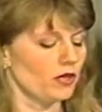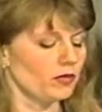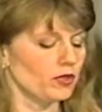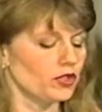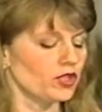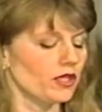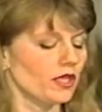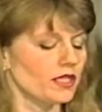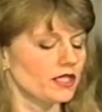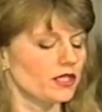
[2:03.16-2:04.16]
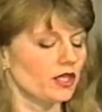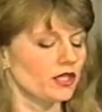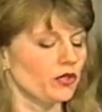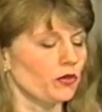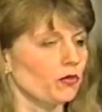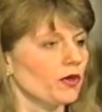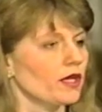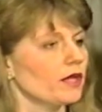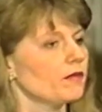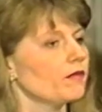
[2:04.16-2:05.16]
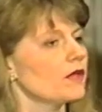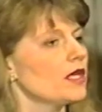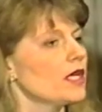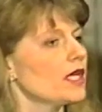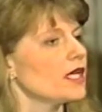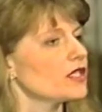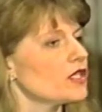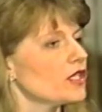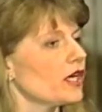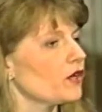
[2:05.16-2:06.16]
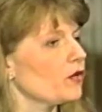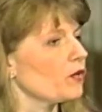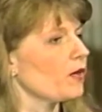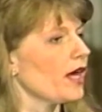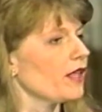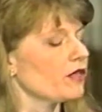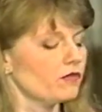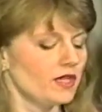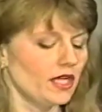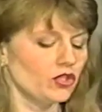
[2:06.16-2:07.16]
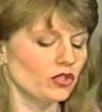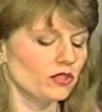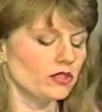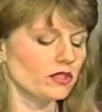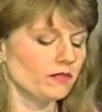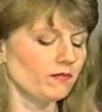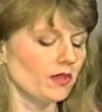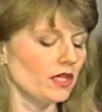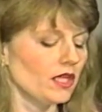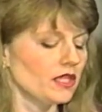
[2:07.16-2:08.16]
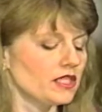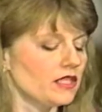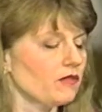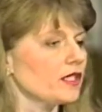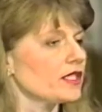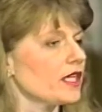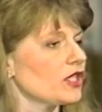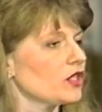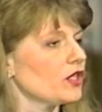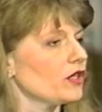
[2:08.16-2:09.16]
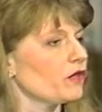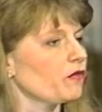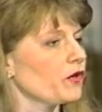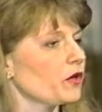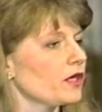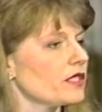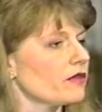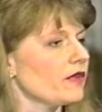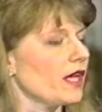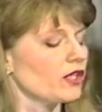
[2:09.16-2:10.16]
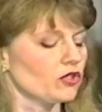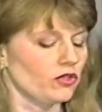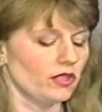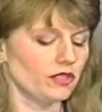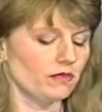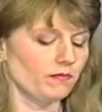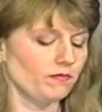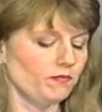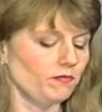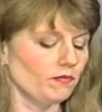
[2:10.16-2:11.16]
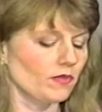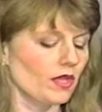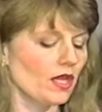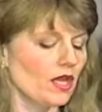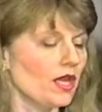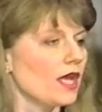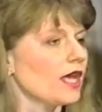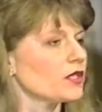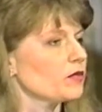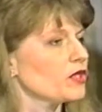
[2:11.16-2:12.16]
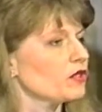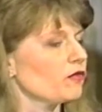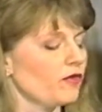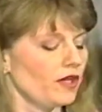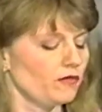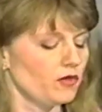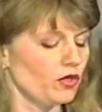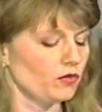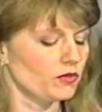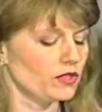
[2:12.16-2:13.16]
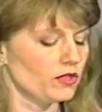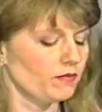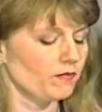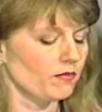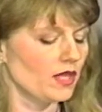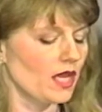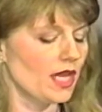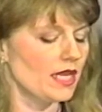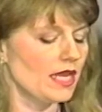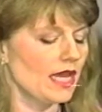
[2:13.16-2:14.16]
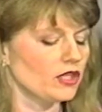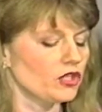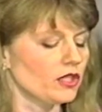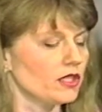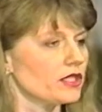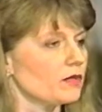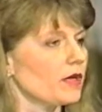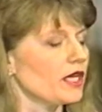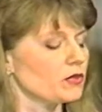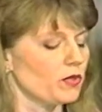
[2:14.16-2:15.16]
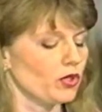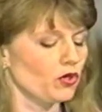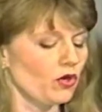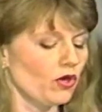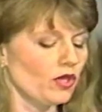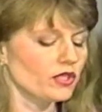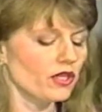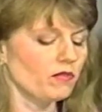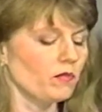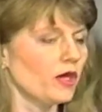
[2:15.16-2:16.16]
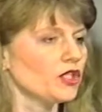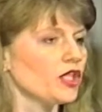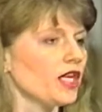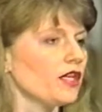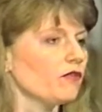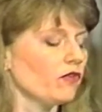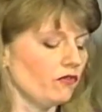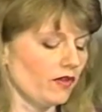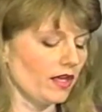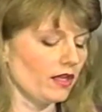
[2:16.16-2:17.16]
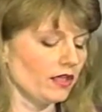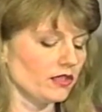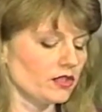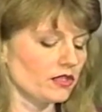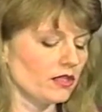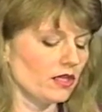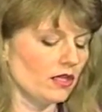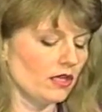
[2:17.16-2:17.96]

published in nineteen ninety-three, is entitled The Wrath of Nations: Civilization and the Furies of Nationalism. As Mister Pfaff notes, nationalism has been the cause of much hateful violence